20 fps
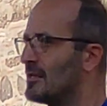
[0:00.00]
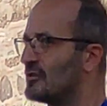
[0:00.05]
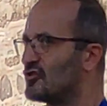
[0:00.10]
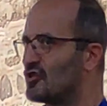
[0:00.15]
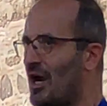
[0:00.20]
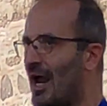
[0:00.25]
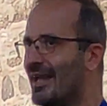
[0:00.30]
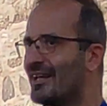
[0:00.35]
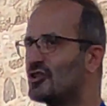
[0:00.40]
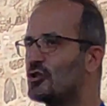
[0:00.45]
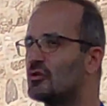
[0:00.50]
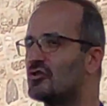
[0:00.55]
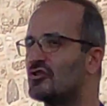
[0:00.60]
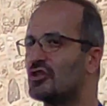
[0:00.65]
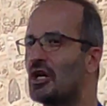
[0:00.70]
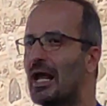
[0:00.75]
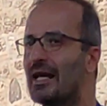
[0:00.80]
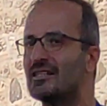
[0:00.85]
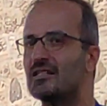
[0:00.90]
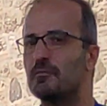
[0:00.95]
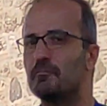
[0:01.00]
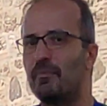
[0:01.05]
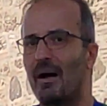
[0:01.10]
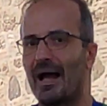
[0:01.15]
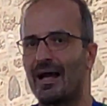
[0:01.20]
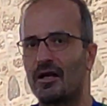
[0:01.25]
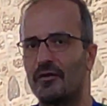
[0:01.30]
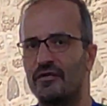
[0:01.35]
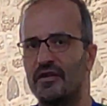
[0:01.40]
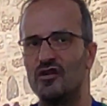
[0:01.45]
trying to trace
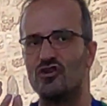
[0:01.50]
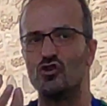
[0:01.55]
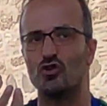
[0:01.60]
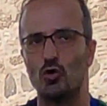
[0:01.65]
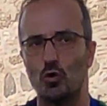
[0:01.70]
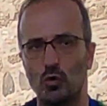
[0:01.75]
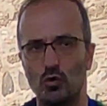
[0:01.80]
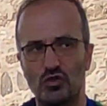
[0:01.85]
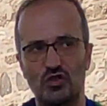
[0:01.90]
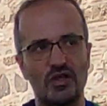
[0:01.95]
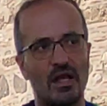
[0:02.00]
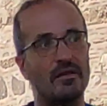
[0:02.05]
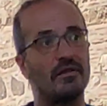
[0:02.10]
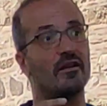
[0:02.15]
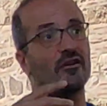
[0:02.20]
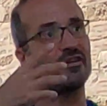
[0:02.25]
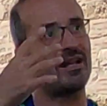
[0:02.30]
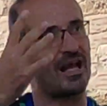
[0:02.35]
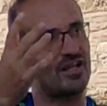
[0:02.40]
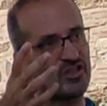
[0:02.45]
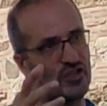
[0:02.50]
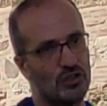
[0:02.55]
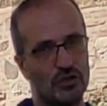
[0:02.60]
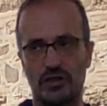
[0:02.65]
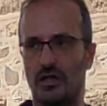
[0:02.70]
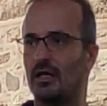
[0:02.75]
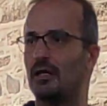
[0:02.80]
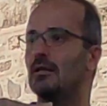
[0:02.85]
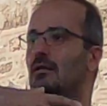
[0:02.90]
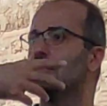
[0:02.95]
back their roots and their
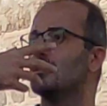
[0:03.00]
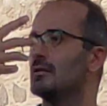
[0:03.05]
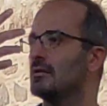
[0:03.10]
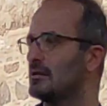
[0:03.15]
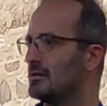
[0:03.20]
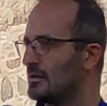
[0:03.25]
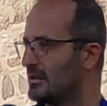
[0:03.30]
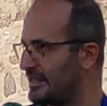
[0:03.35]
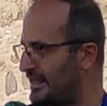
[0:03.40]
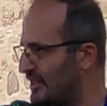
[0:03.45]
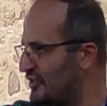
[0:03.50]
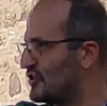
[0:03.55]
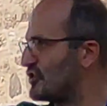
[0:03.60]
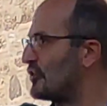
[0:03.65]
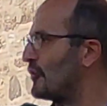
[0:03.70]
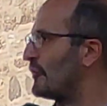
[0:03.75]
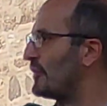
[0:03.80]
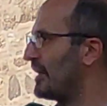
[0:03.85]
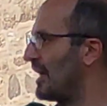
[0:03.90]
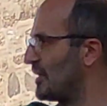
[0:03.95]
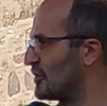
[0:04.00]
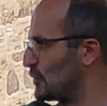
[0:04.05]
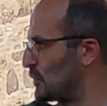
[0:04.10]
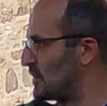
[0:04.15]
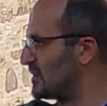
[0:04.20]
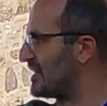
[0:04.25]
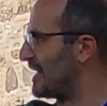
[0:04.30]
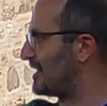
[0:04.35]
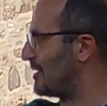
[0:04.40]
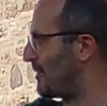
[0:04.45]
national history, as we
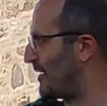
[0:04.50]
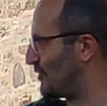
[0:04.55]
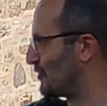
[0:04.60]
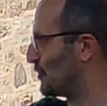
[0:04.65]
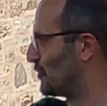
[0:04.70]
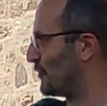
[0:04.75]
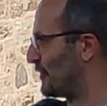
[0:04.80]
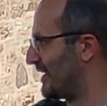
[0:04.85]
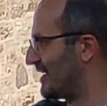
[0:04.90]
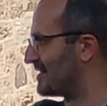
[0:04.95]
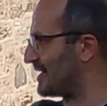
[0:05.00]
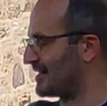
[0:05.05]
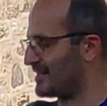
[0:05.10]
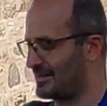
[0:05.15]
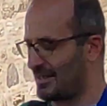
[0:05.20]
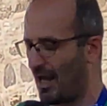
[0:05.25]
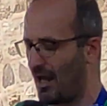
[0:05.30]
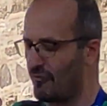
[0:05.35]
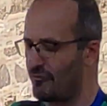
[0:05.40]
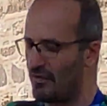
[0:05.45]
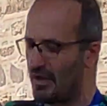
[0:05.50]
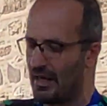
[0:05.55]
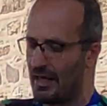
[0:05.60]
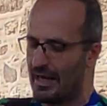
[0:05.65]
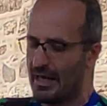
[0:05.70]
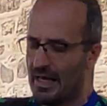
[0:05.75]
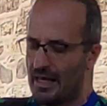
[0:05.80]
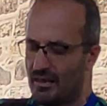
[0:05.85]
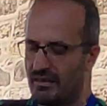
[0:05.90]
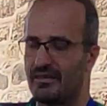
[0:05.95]
said about Greeks and stuff,
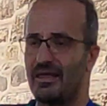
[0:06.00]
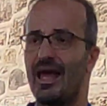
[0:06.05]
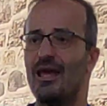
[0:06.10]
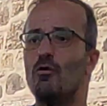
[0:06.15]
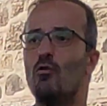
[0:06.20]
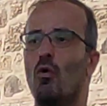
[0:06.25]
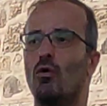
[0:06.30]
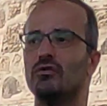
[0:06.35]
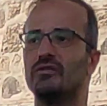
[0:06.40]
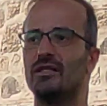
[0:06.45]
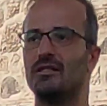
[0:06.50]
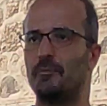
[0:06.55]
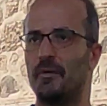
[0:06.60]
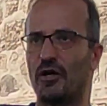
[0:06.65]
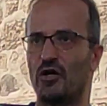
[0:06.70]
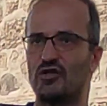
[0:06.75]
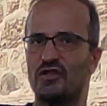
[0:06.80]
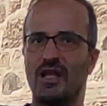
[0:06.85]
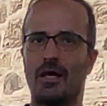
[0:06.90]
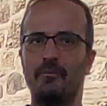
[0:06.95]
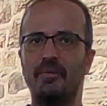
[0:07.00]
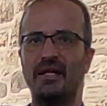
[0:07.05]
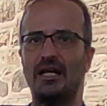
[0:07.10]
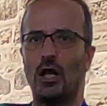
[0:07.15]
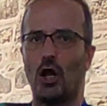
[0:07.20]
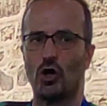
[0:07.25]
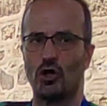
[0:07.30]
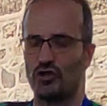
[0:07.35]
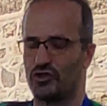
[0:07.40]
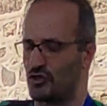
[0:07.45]
they wanted, because they
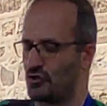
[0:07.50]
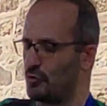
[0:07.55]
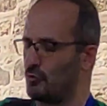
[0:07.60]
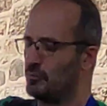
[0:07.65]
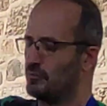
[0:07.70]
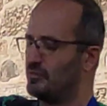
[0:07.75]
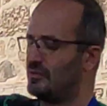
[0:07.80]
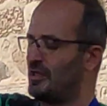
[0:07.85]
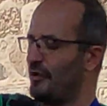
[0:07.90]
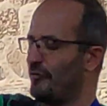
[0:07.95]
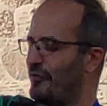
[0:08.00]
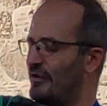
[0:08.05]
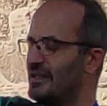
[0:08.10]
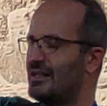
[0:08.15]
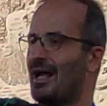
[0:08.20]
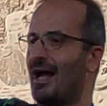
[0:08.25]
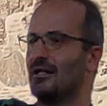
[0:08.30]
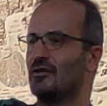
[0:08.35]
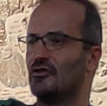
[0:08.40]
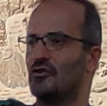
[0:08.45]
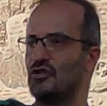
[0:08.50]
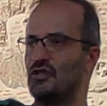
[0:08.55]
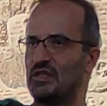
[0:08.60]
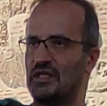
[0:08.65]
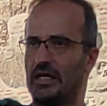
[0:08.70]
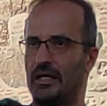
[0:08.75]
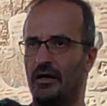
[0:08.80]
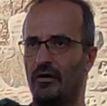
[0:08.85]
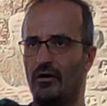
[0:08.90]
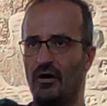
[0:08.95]
belonged to different countries
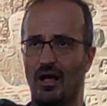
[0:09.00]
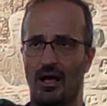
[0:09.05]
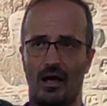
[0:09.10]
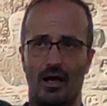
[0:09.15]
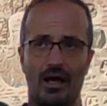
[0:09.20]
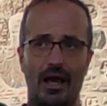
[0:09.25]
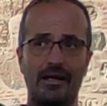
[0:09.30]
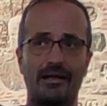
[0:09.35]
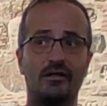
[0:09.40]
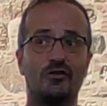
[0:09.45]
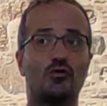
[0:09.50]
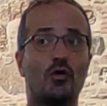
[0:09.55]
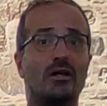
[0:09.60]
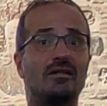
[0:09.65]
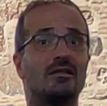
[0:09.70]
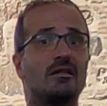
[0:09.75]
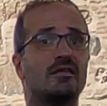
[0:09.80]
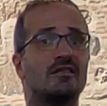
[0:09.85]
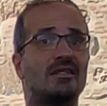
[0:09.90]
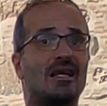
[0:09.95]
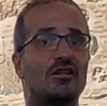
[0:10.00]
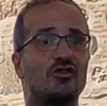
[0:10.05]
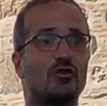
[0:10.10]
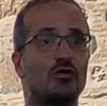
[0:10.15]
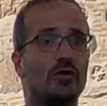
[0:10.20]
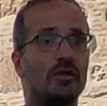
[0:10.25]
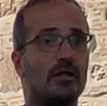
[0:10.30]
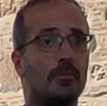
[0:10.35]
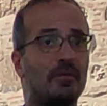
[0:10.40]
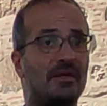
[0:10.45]
here, and in 20th
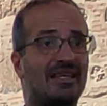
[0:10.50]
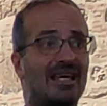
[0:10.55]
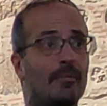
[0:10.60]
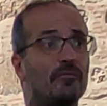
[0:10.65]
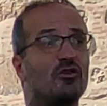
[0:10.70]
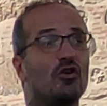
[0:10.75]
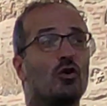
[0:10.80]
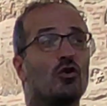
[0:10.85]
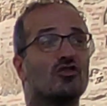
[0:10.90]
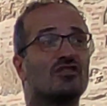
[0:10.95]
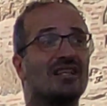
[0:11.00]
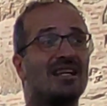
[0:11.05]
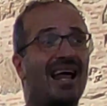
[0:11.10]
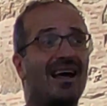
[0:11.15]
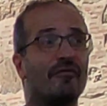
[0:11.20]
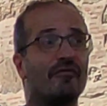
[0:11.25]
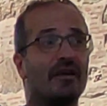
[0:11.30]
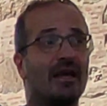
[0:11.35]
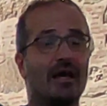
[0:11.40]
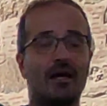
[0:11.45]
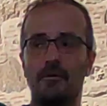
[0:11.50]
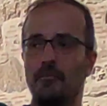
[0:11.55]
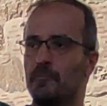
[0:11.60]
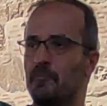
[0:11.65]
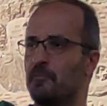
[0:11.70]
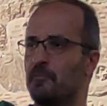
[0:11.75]
century they became Yugoslavia,